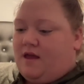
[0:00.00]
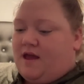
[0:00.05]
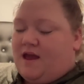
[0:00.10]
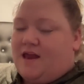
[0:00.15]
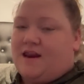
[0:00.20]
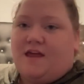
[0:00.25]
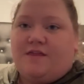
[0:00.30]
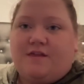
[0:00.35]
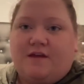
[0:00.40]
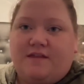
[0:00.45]

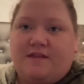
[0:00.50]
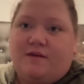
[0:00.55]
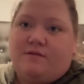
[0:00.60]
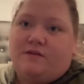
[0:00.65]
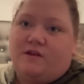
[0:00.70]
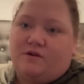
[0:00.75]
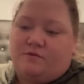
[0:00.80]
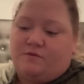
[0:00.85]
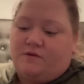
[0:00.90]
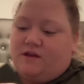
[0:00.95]
And I thought they'd
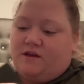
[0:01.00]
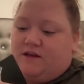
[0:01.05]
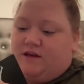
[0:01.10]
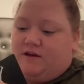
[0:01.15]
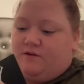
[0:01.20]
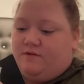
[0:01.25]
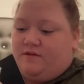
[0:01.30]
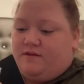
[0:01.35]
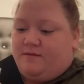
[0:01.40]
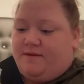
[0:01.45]
look really
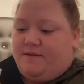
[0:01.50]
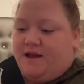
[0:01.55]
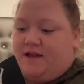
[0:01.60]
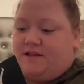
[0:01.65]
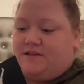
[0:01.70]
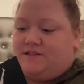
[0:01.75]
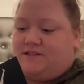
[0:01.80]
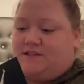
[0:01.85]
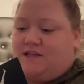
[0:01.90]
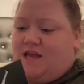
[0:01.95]
cute with the
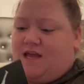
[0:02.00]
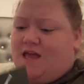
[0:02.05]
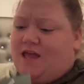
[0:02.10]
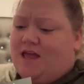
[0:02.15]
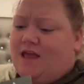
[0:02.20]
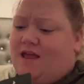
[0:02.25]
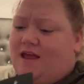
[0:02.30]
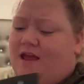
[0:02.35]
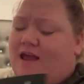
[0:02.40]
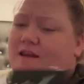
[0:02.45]
pants.
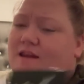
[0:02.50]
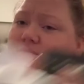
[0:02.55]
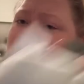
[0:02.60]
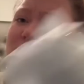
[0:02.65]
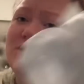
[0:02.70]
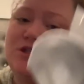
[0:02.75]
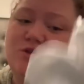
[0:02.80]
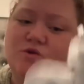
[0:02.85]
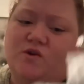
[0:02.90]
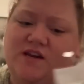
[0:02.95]
And it was
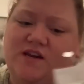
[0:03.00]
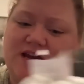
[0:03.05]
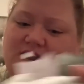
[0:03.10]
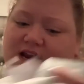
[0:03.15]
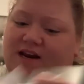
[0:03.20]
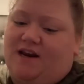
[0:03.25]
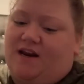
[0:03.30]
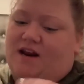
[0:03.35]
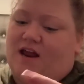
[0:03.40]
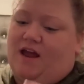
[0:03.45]

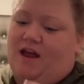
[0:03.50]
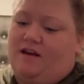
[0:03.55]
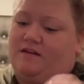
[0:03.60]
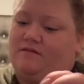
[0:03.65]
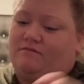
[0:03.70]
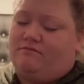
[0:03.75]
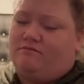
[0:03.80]
$3.99.